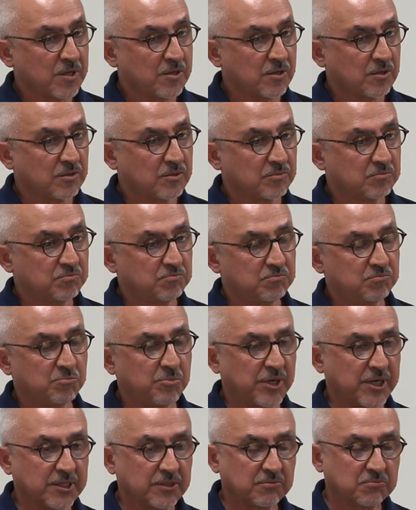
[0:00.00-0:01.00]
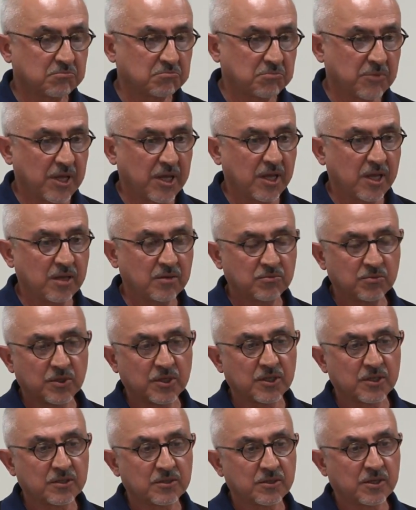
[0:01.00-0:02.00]
uh, but they
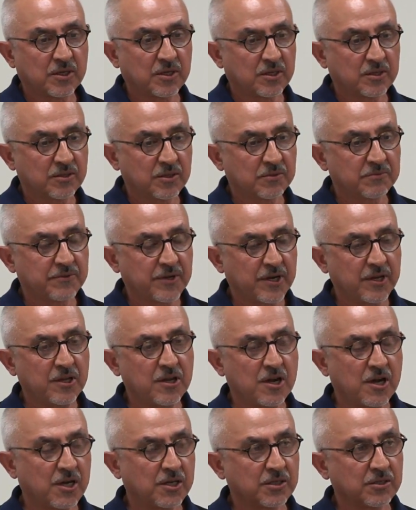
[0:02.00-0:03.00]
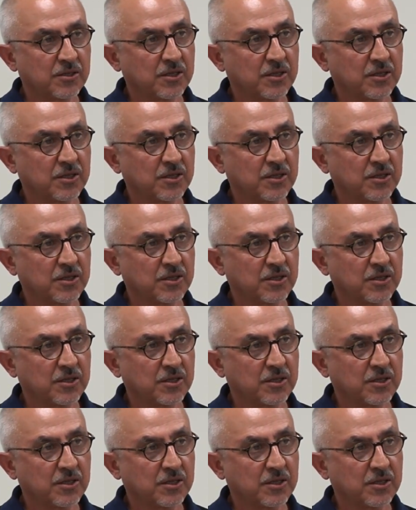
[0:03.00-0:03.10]
were uh, they're very young.